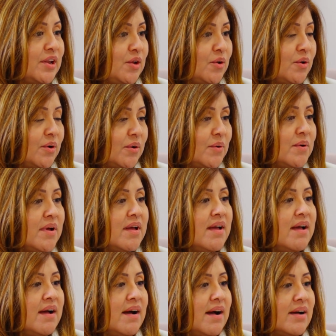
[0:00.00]

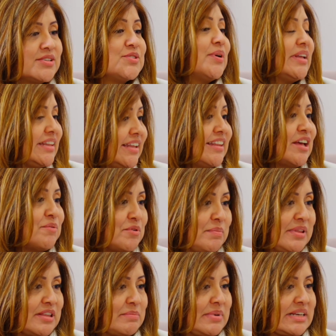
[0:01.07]
So I think that would
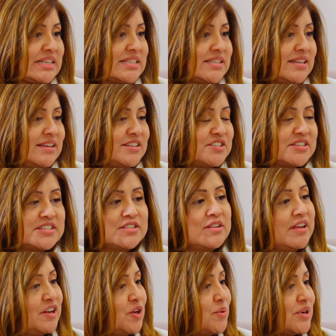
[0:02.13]
be the biggest thing. Just
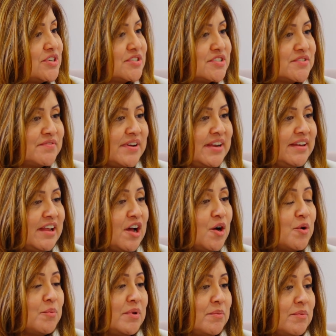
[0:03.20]
any questions, find
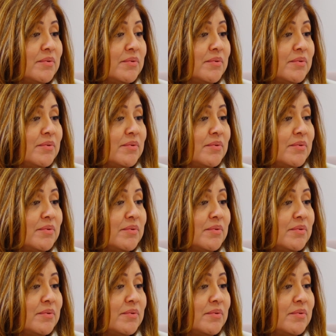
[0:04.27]
out.